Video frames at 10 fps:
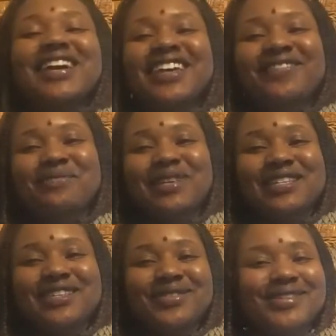why I get for being
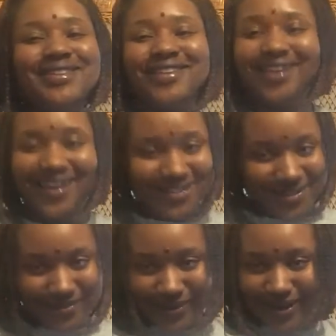so silly. Angel
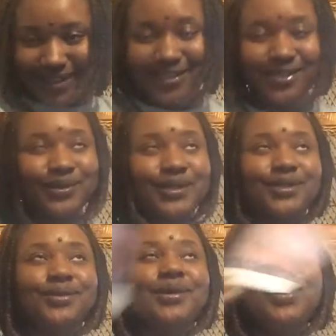number
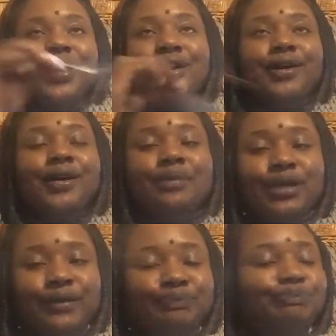1922. Okay, y'all, I'm
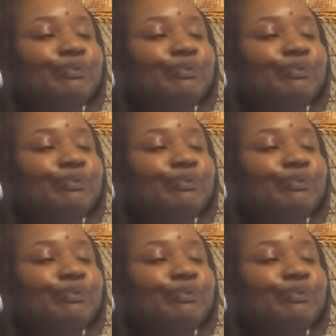done.